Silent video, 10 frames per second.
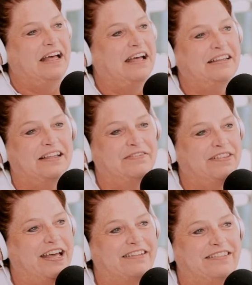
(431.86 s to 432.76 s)
I love
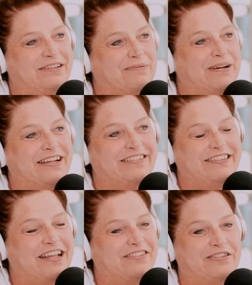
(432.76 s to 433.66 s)
that oh. so much.
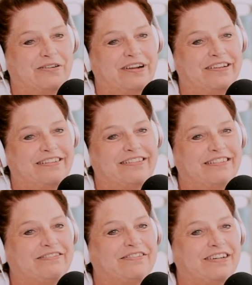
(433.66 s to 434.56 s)
That story
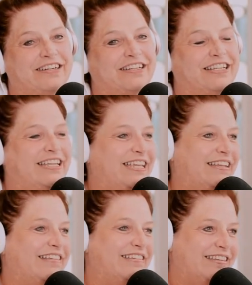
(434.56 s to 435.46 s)
just really
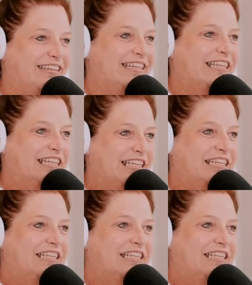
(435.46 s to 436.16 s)
hit. Yeah.